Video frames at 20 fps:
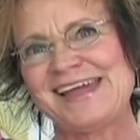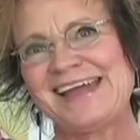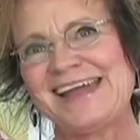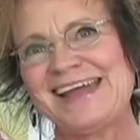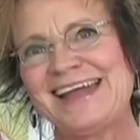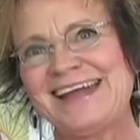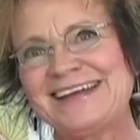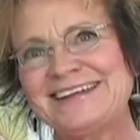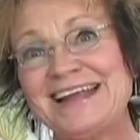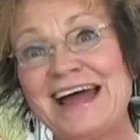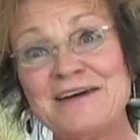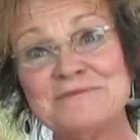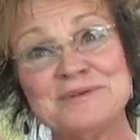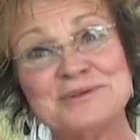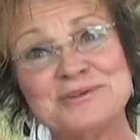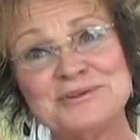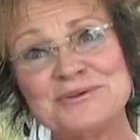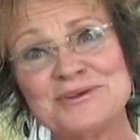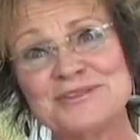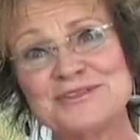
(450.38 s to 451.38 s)
And I've been
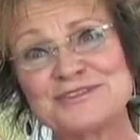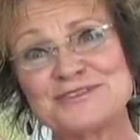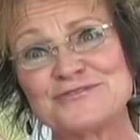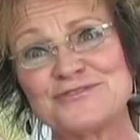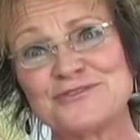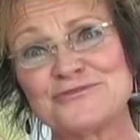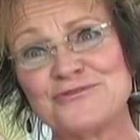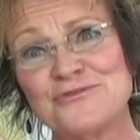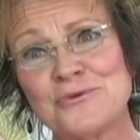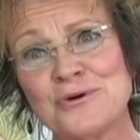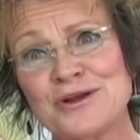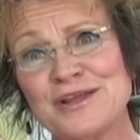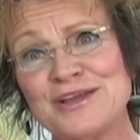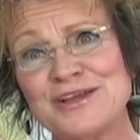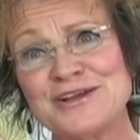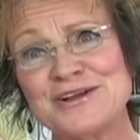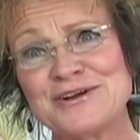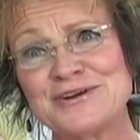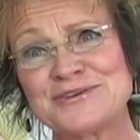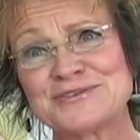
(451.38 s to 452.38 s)
doing this for 40
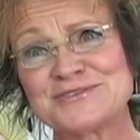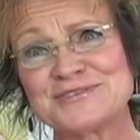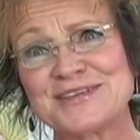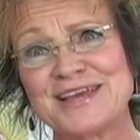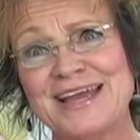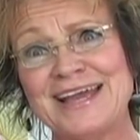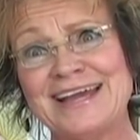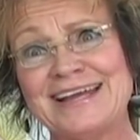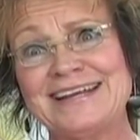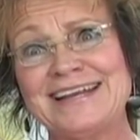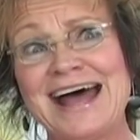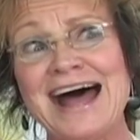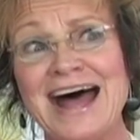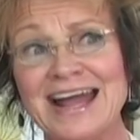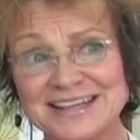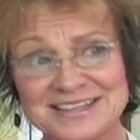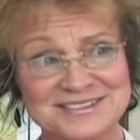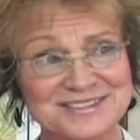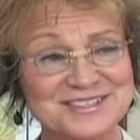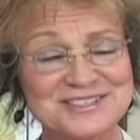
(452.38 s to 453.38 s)
years, and I
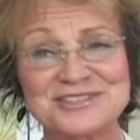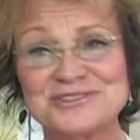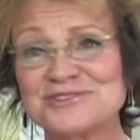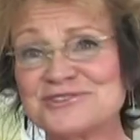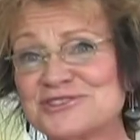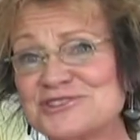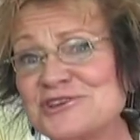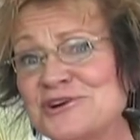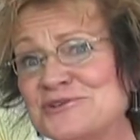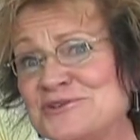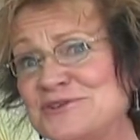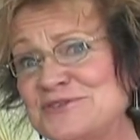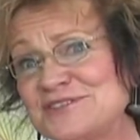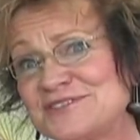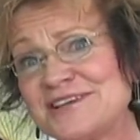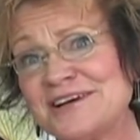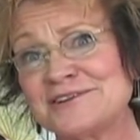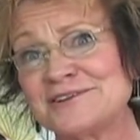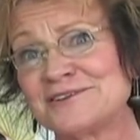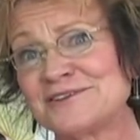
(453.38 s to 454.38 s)
can still show you
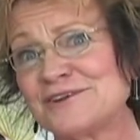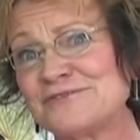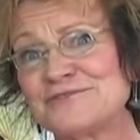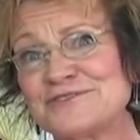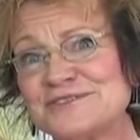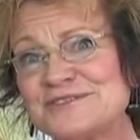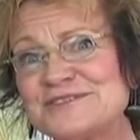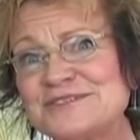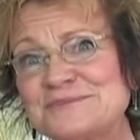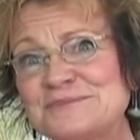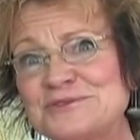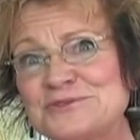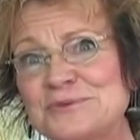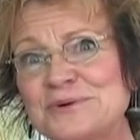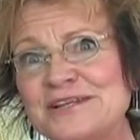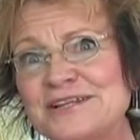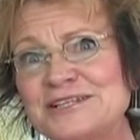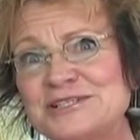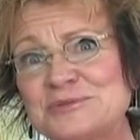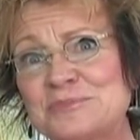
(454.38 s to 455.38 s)
subtle differences
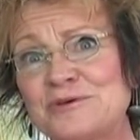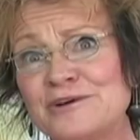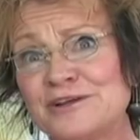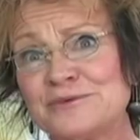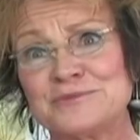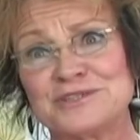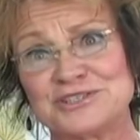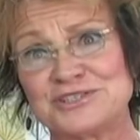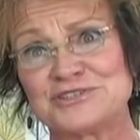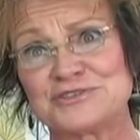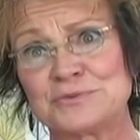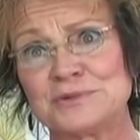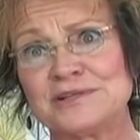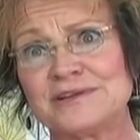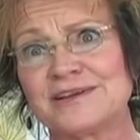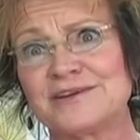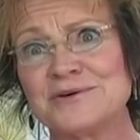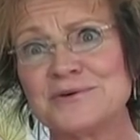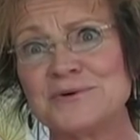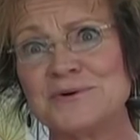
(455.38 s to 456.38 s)
between each print, which is
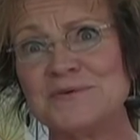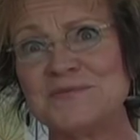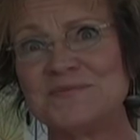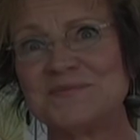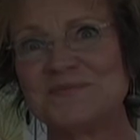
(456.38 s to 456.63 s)
really cool.